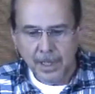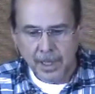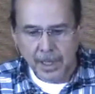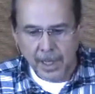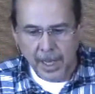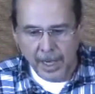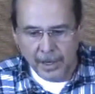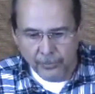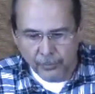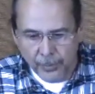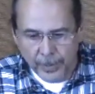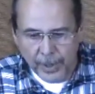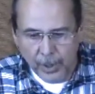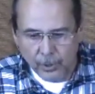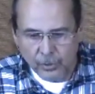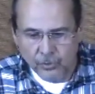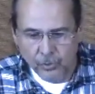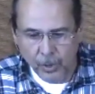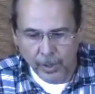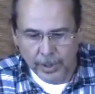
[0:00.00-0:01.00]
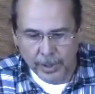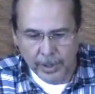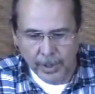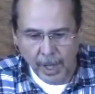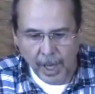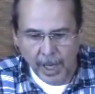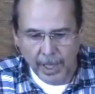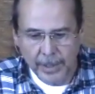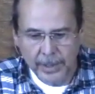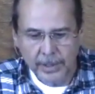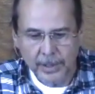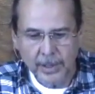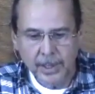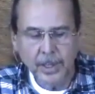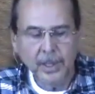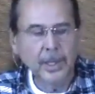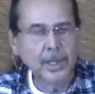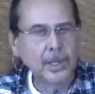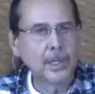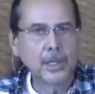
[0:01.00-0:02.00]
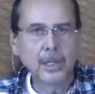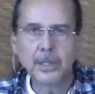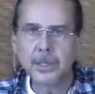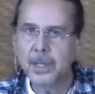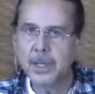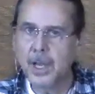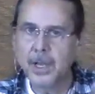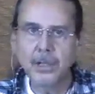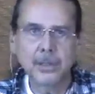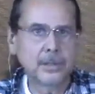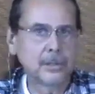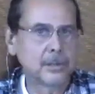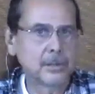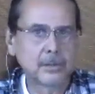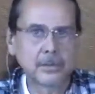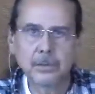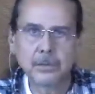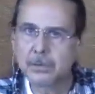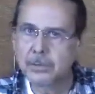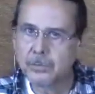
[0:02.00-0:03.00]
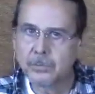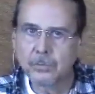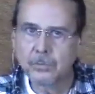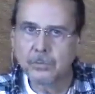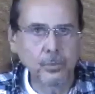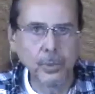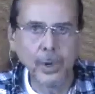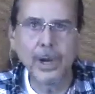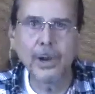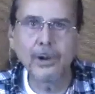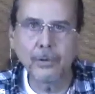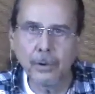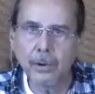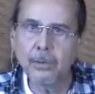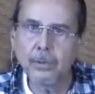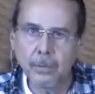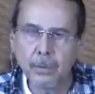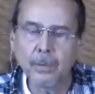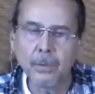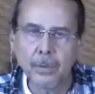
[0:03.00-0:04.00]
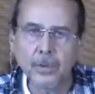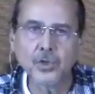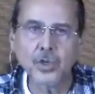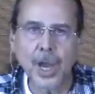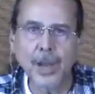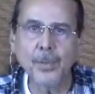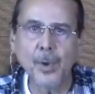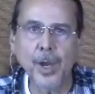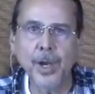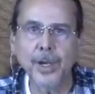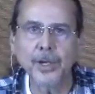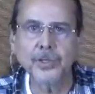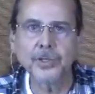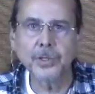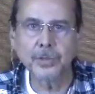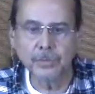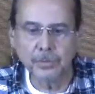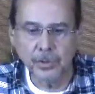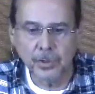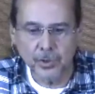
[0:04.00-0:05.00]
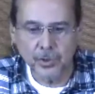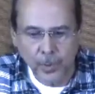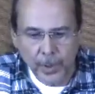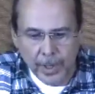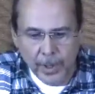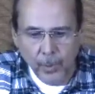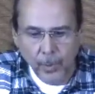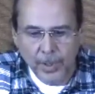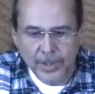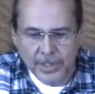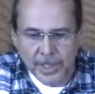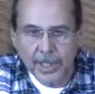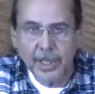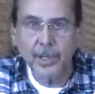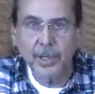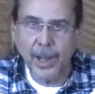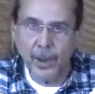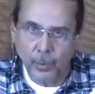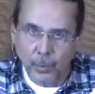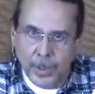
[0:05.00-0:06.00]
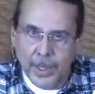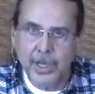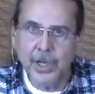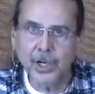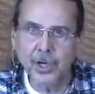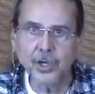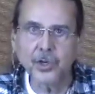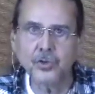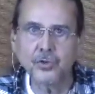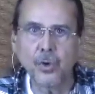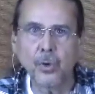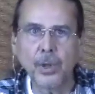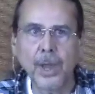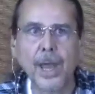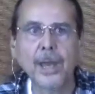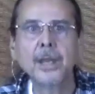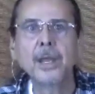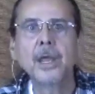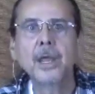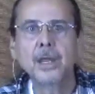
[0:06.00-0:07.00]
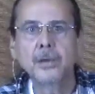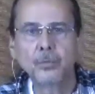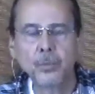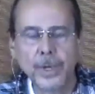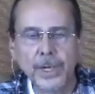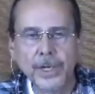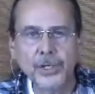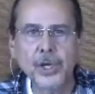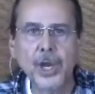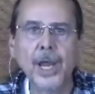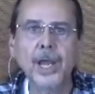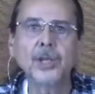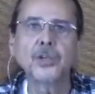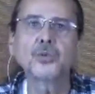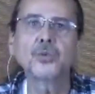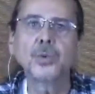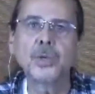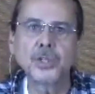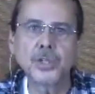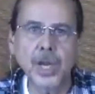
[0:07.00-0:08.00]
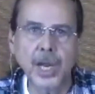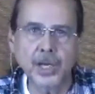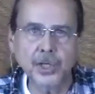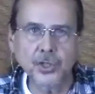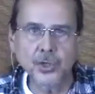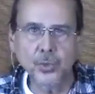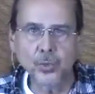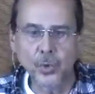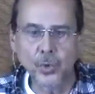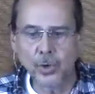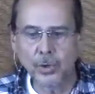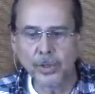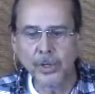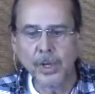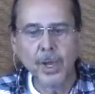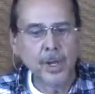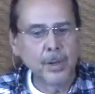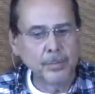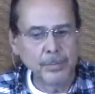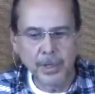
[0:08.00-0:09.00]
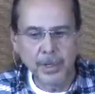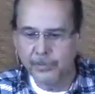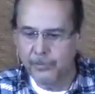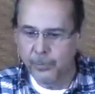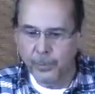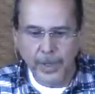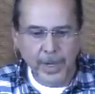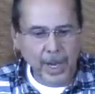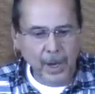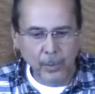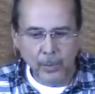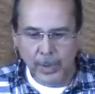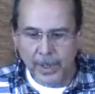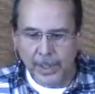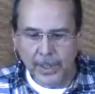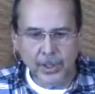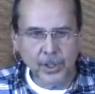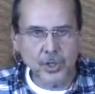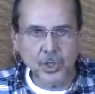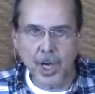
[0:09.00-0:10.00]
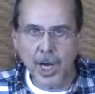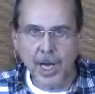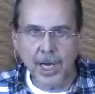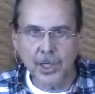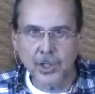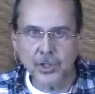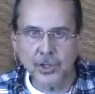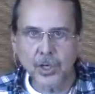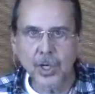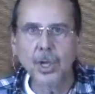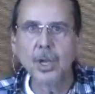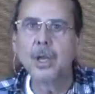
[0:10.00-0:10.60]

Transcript: And if we don't draw the line, then we're shame on us because we're the ones that, that we can control that. We change, we change the world. But if we're not willing to change,